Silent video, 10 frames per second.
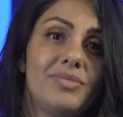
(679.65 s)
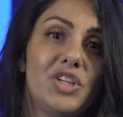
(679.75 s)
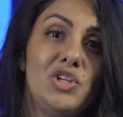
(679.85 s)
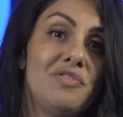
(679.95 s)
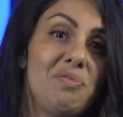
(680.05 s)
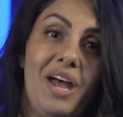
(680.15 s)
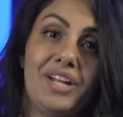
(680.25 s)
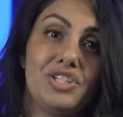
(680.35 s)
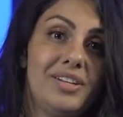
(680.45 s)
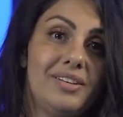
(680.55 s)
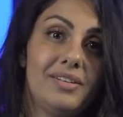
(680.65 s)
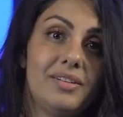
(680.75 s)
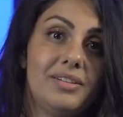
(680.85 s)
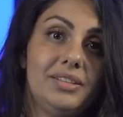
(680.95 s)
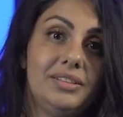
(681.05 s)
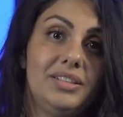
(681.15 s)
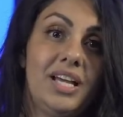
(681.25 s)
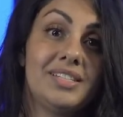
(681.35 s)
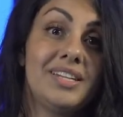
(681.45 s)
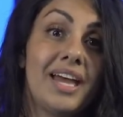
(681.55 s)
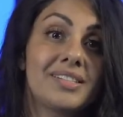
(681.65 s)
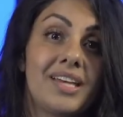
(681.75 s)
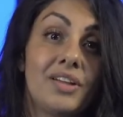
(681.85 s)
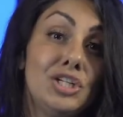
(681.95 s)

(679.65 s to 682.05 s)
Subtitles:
Could you even imagine? As an exile,